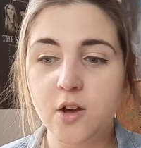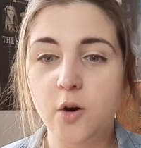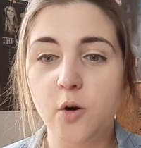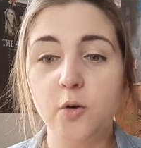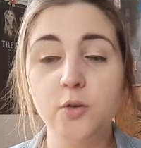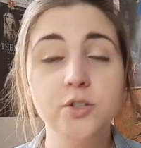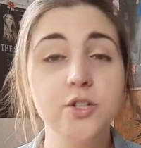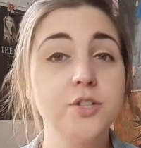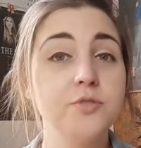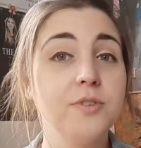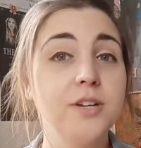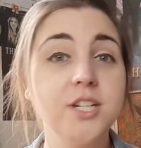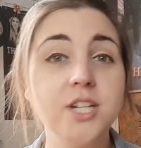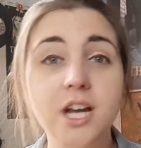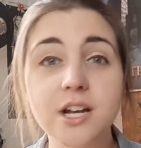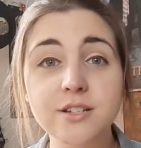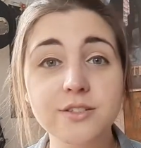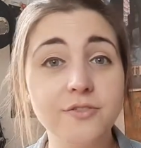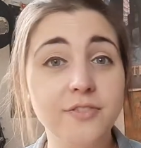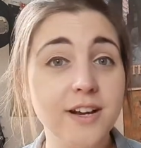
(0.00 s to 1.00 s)
Or just reach
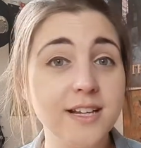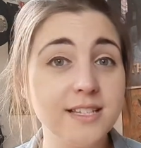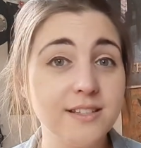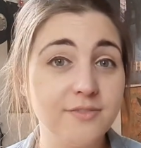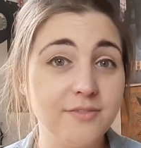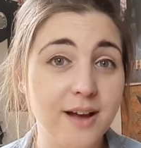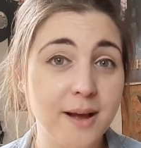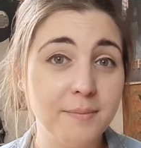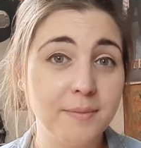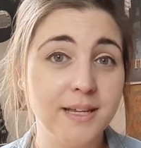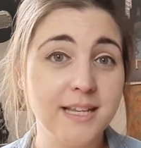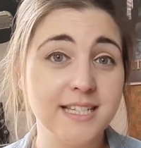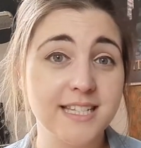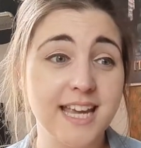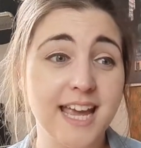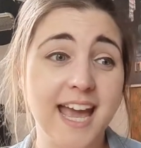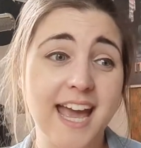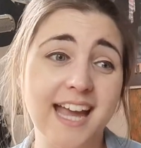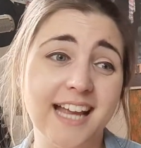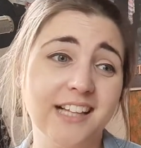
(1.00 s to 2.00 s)
out to friends and family and say,
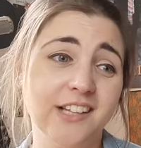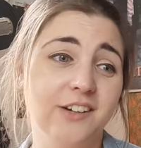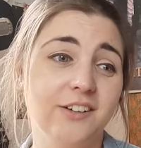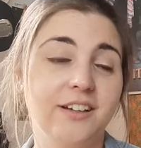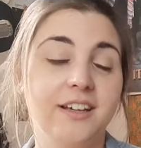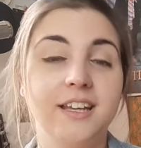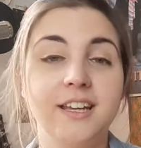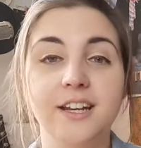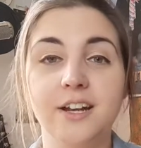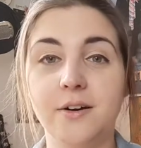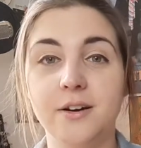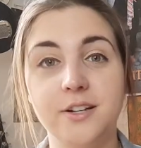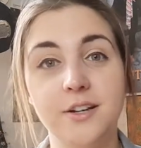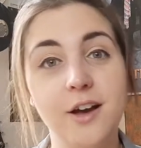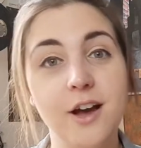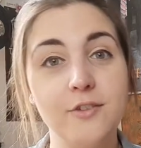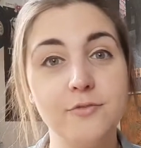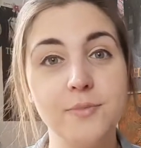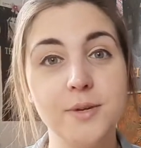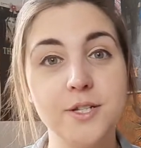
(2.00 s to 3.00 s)
hey, look, you know, I
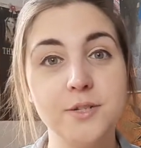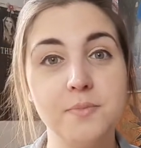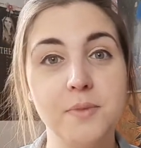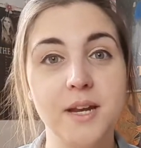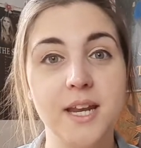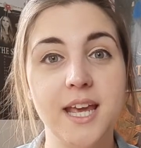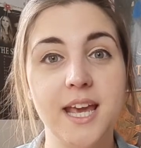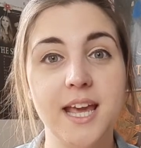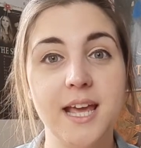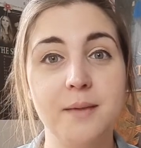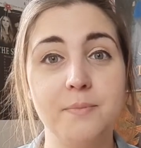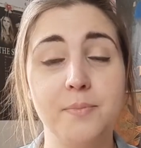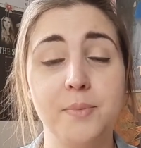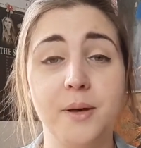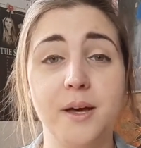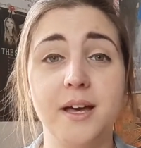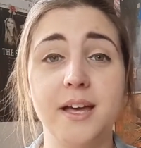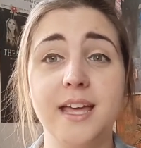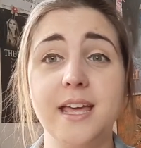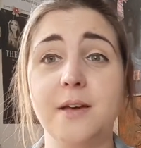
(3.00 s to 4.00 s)
don't have much money,
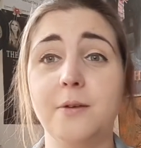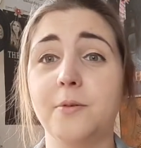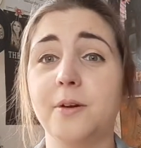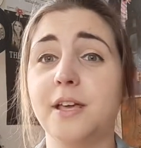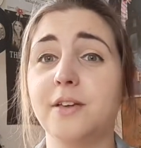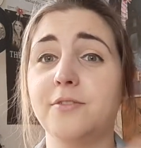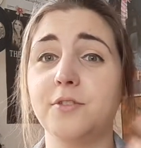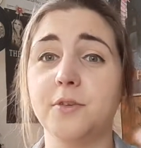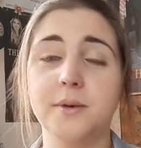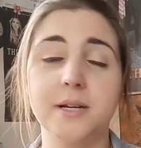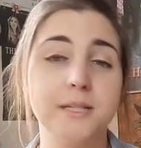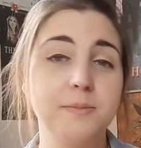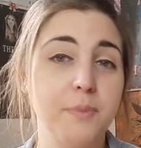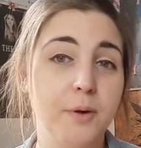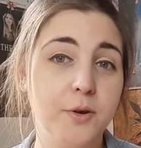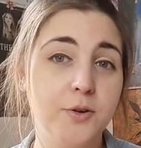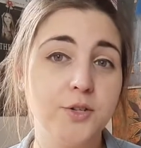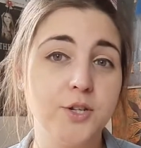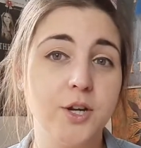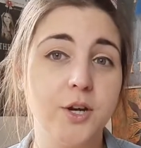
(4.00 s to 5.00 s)
but it will give you
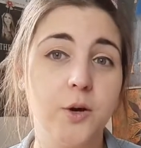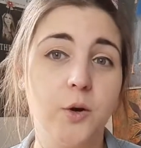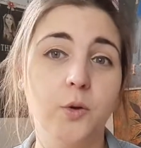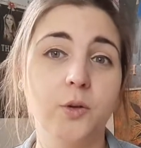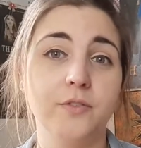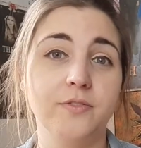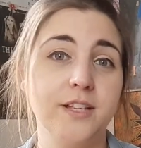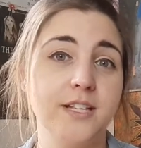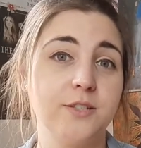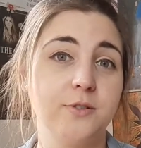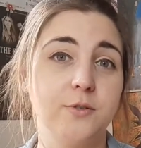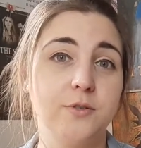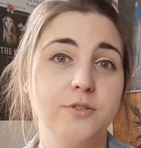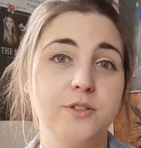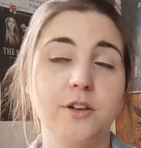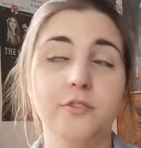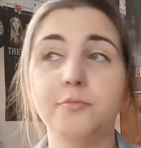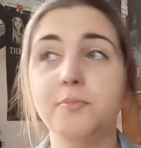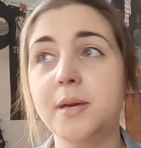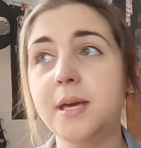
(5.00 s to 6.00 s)
exposure, all of this sort of stuff.